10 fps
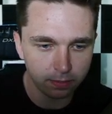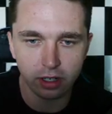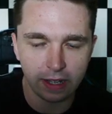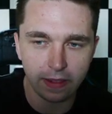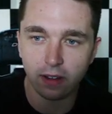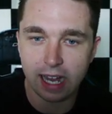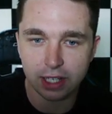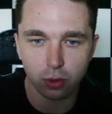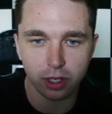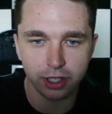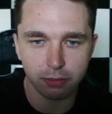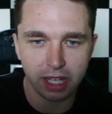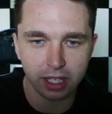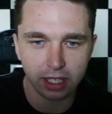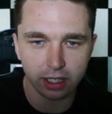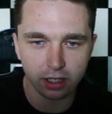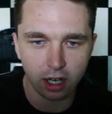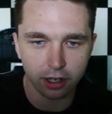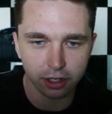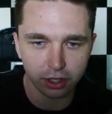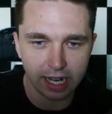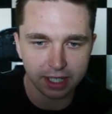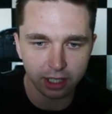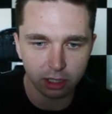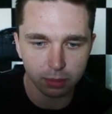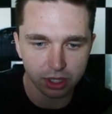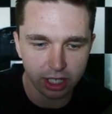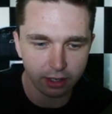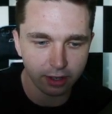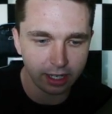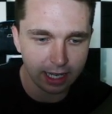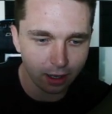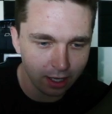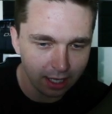And then the last one, you're making 119% right now,